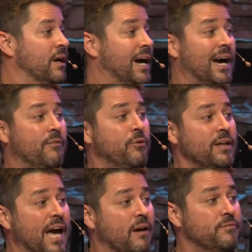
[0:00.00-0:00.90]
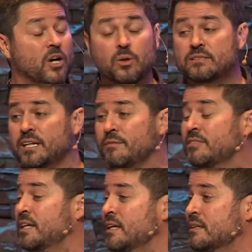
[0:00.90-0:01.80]
I really have no intent of
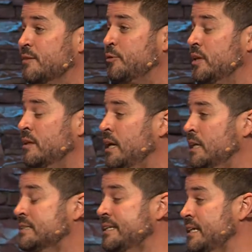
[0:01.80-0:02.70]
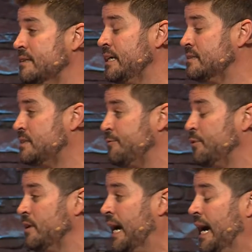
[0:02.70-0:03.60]
thinking differently, seeing things
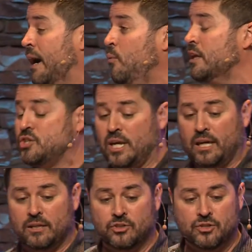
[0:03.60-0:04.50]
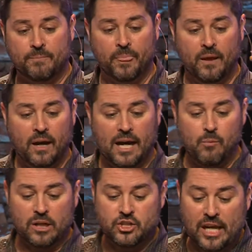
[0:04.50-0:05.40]
differently. I, I want to change. I
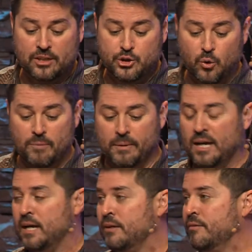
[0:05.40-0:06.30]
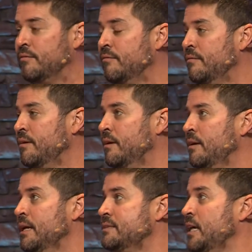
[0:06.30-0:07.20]
want to change your mind.
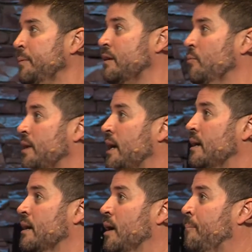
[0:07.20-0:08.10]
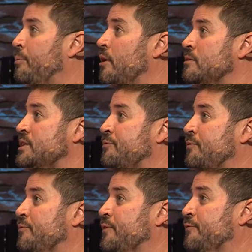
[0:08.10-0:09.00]
Typically, when I uh, approach, if,
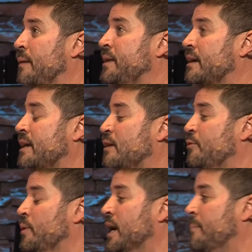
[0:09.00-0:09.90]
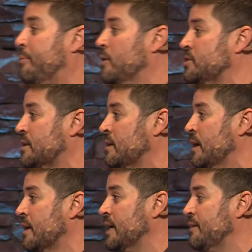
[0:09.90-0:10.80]
if, if I'm not careful, when I approach
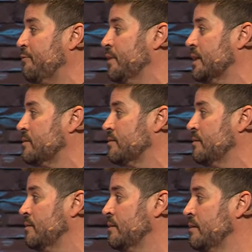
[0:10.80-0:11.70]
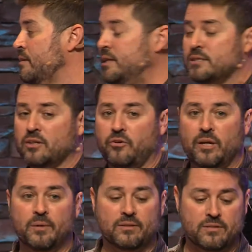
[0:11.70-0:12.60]
conflict,
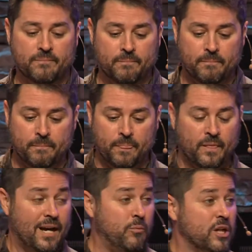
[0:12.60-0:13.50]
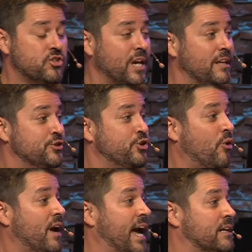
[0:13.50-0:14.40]
disagreement, I want to change
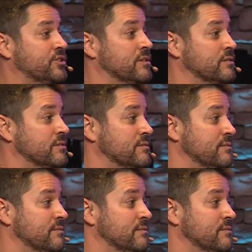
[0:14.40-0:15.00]
your actions.